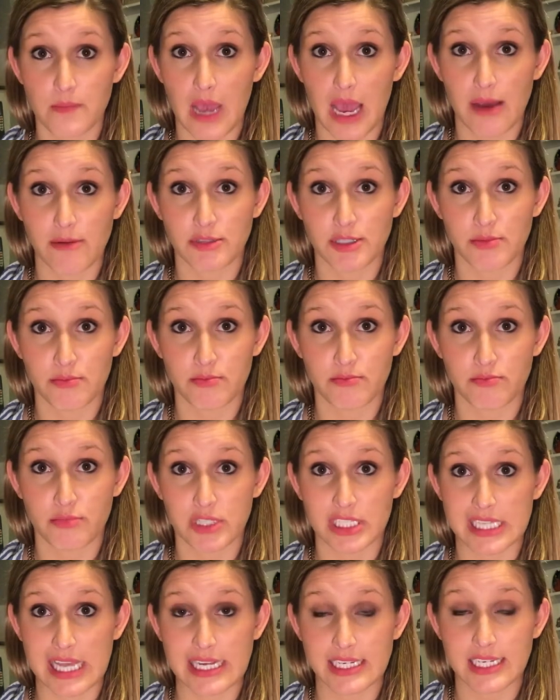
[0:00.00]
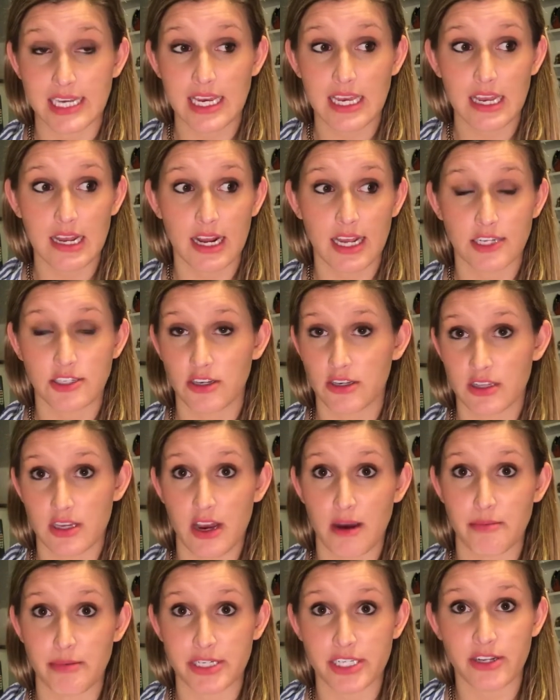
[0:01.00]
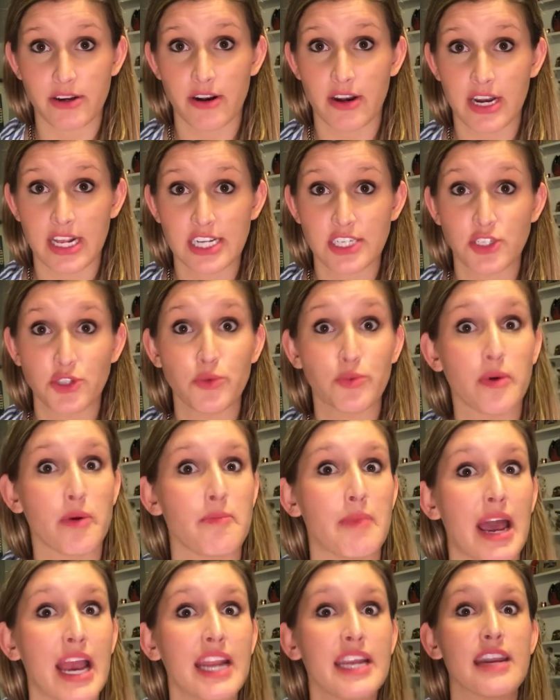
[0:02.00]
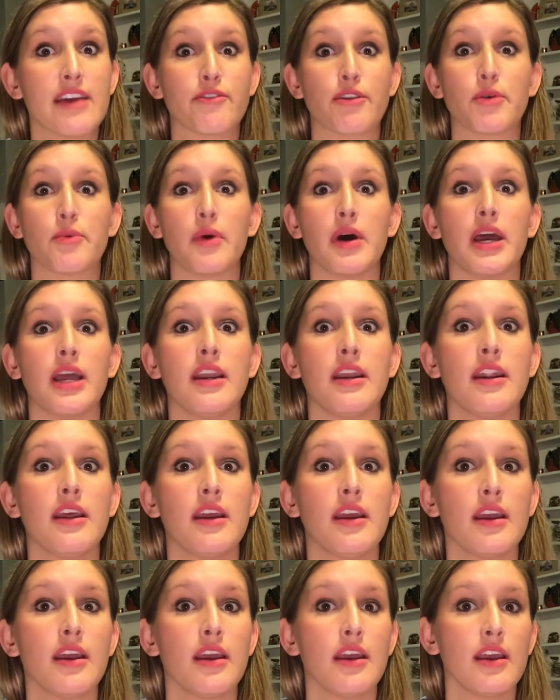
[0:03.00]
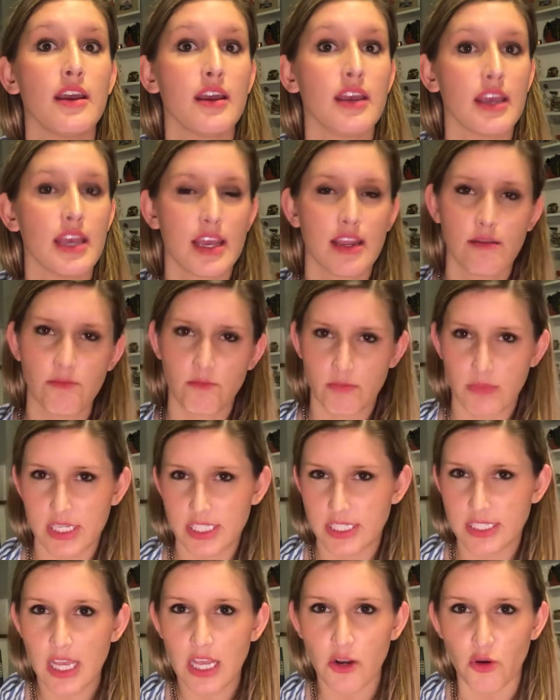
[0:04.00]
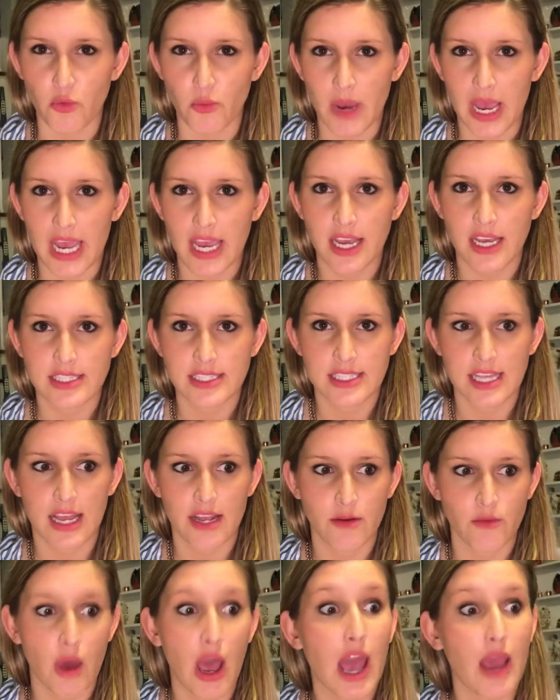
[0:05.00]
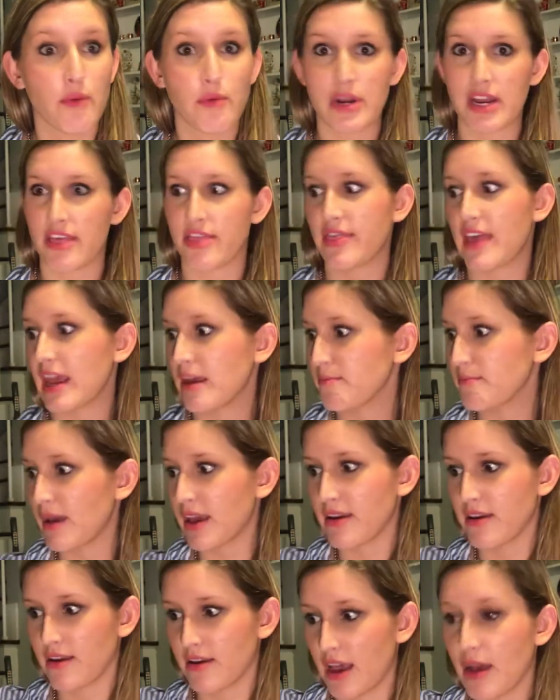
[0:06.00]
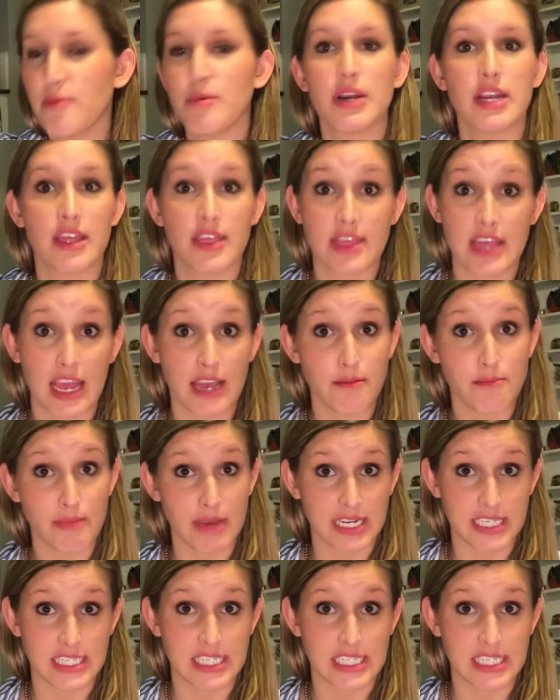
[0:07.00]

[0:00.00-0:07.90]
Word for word: I was presenting and I took the opportunity to remind everyone in a subtle way, I said, I want to thank my I want to thank my